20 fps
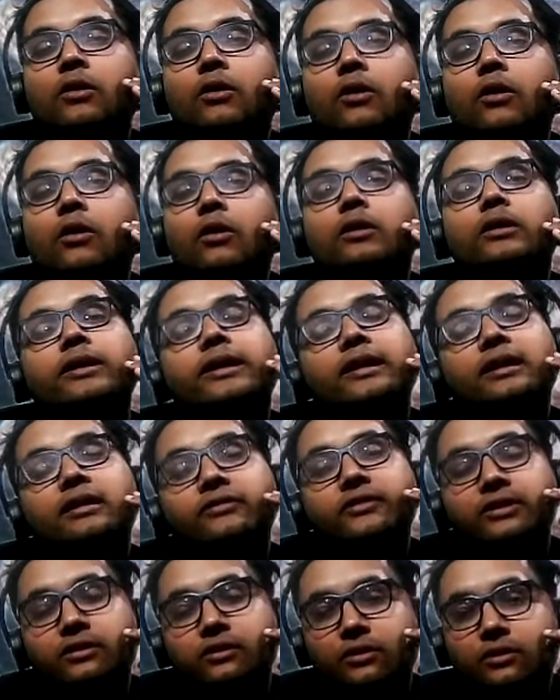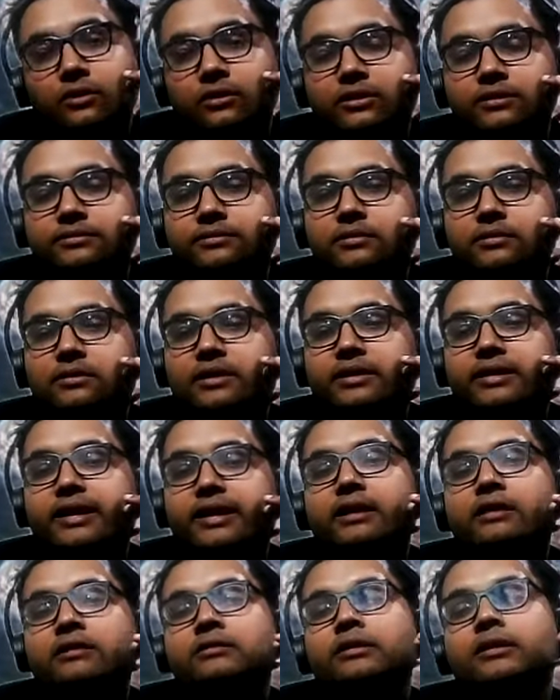or the 11th lord,
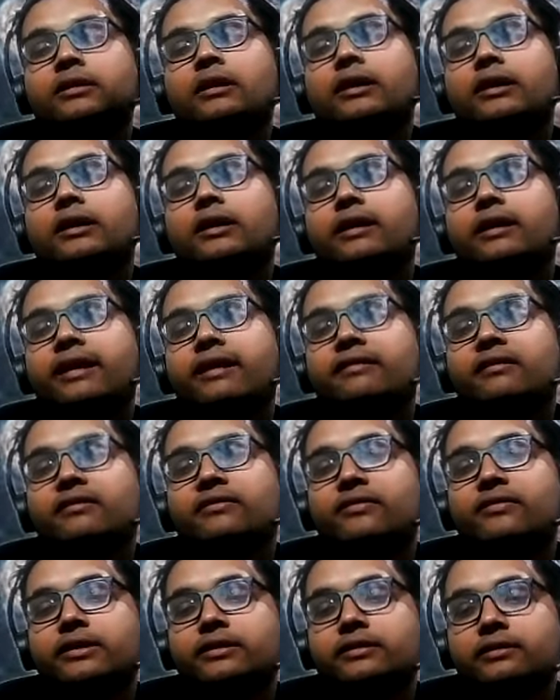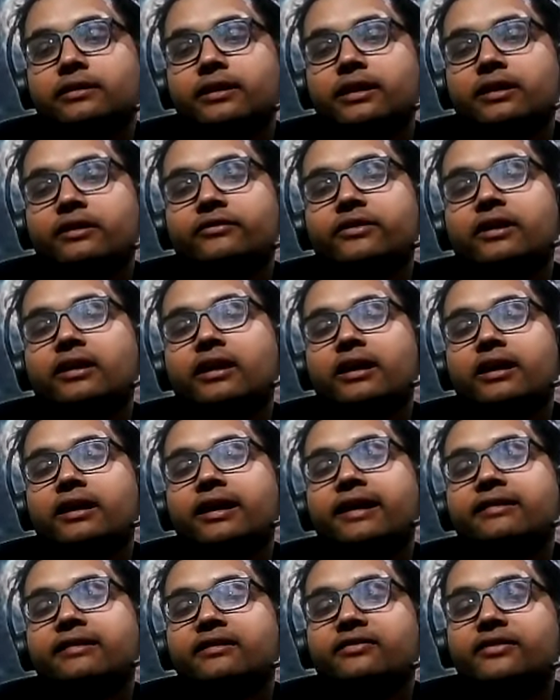then the Lagna gets afflicted. And if the
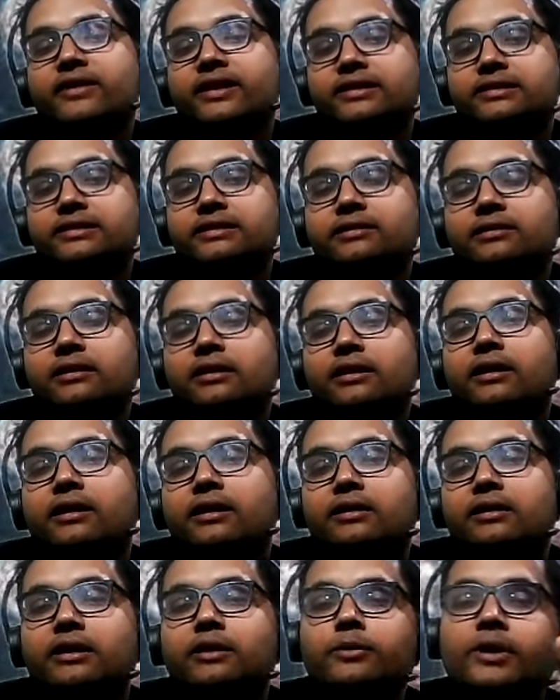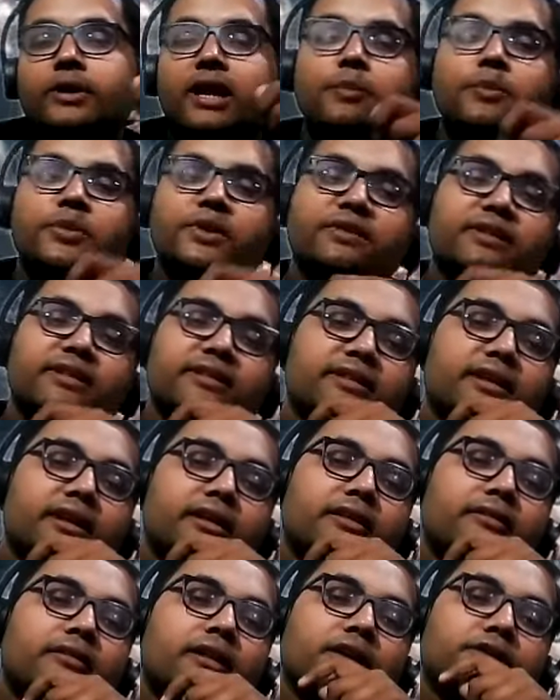Lagna is afflicted, then what happens is that
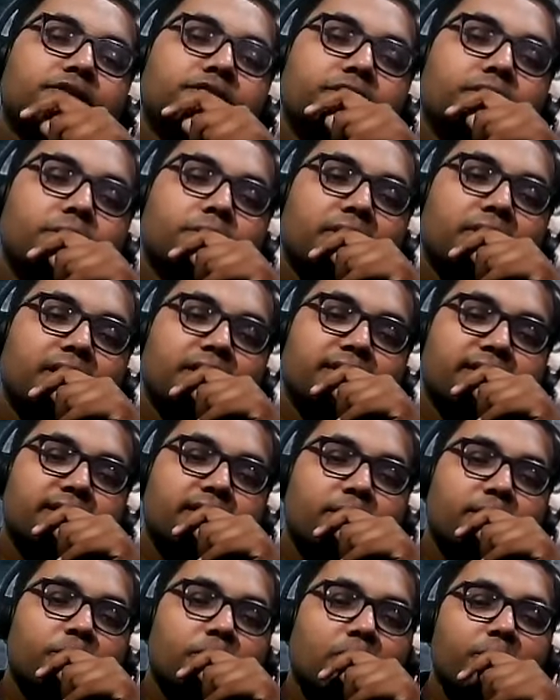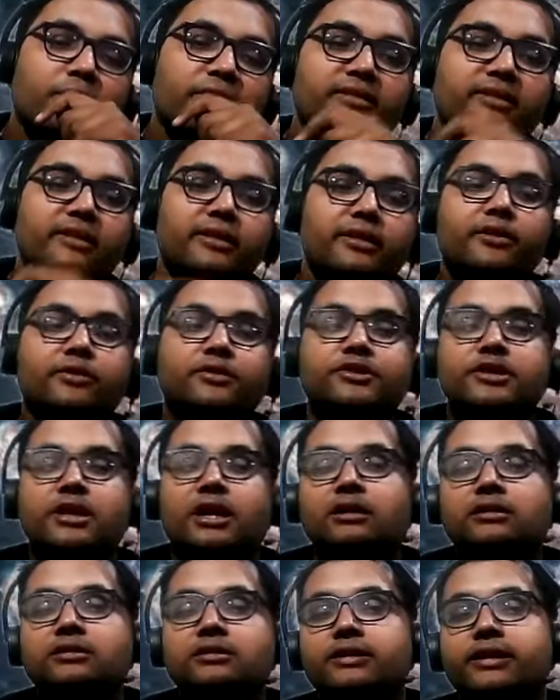the Raja Yogas that are promised in your
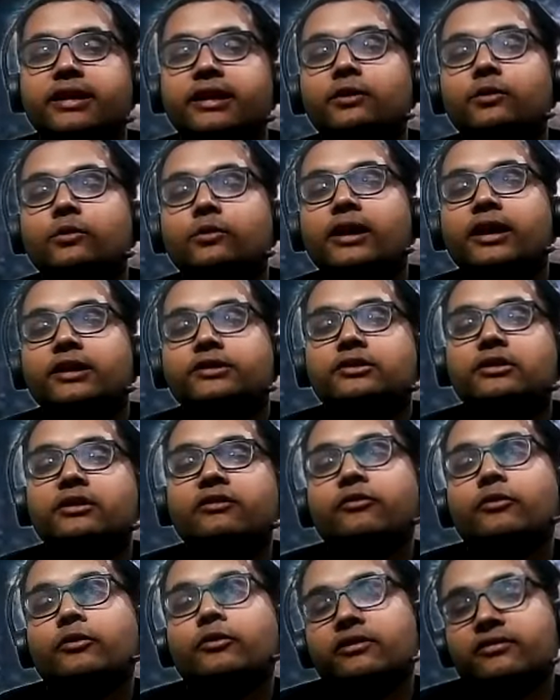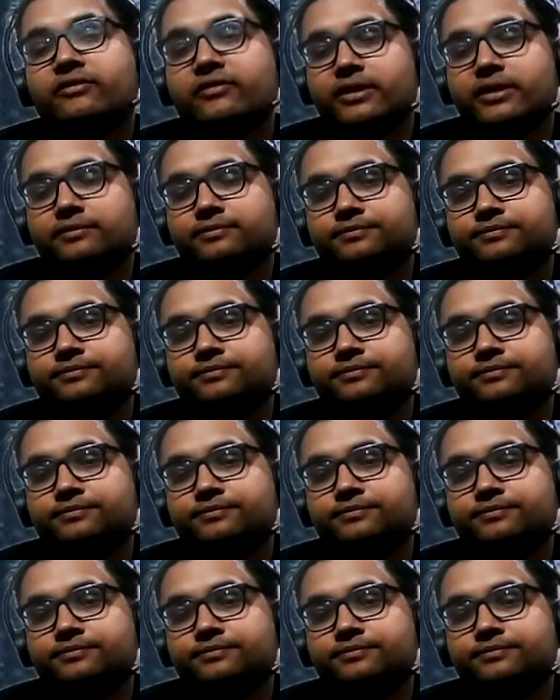chart, they don't actually fructify.